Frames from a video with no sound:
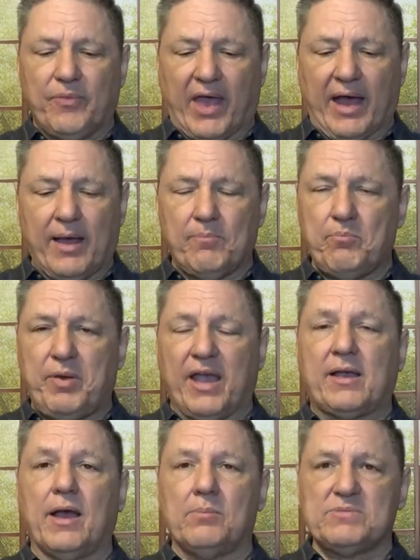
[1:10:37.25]
uh,
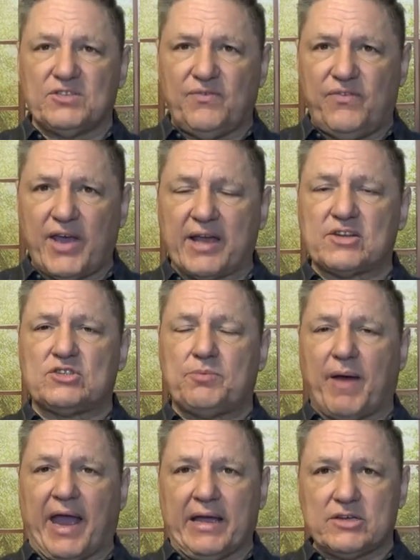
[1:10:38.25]
becomes
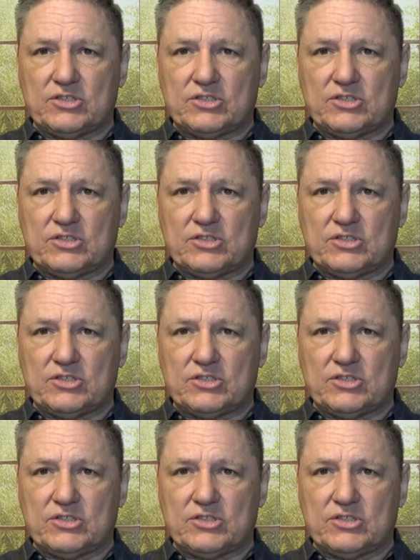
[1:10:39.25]
vexed by a